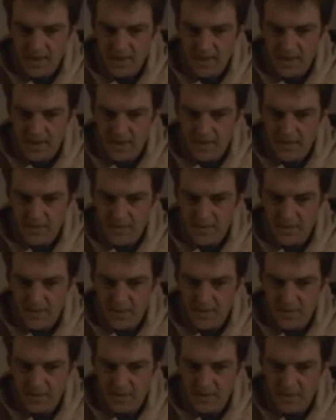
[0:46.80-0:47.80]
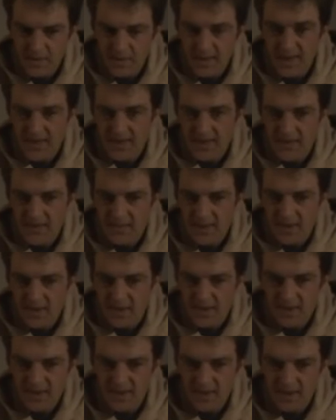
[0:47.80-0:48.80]
explode or
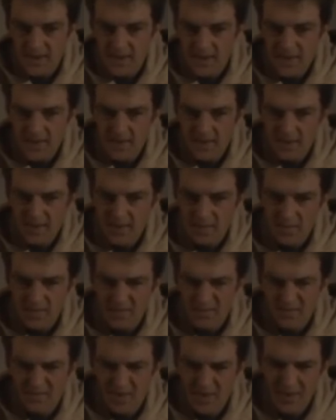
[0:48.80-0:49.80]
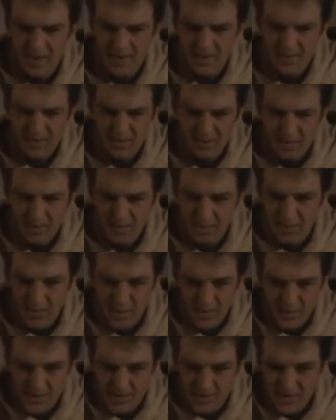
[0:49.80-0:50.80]
expand um, at
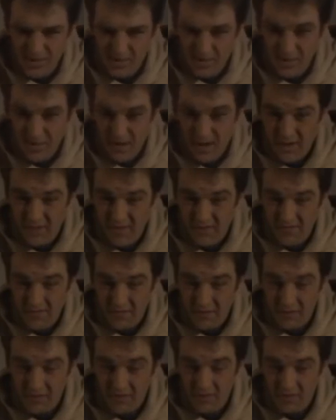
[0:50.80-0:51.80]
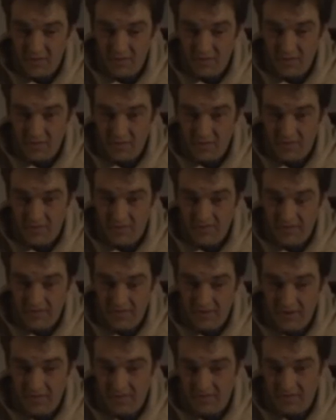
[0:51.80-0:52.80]
almost Mach 4 or Mach
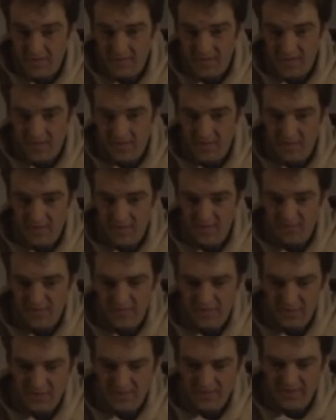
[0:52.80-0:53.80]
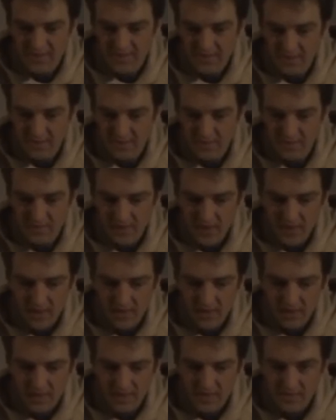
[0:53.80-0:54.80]
5 um, as far as I know
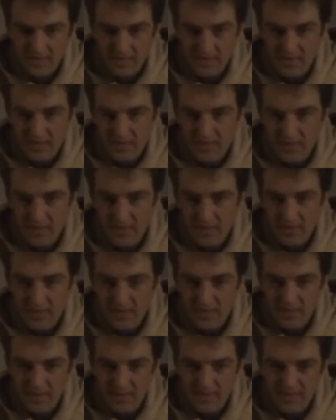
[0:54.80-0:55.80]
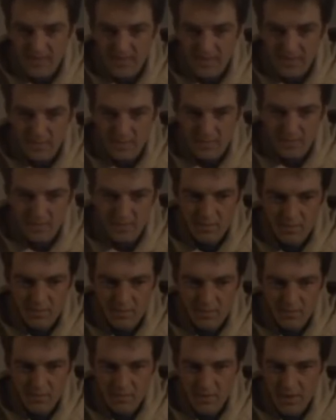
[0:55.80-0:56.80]
so uh, maybe
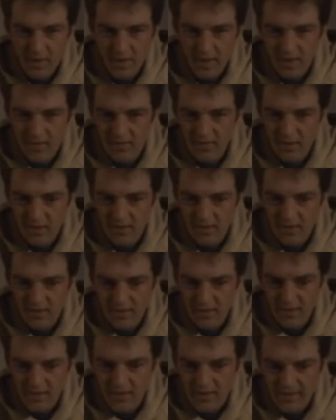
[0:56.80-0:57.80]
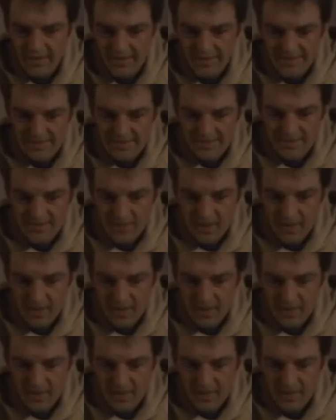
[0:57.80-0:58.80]
somebody can verify that
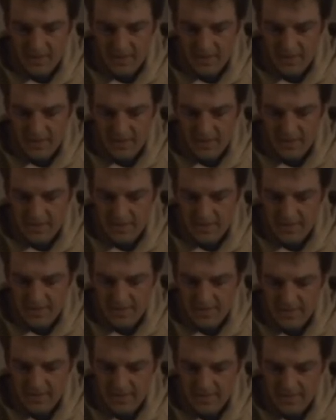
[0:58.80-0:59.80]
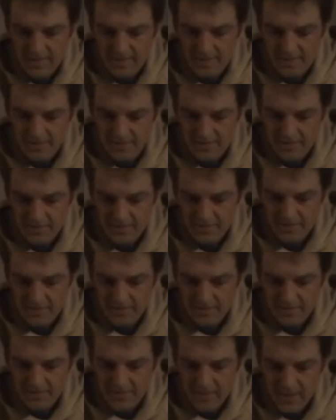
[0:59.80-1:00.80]
and um,
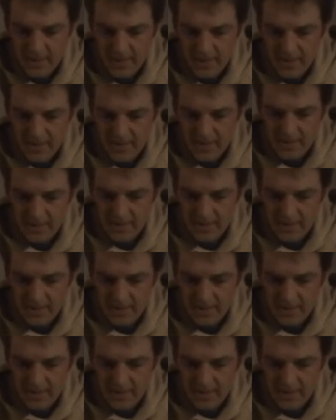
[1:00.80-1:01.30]
yeah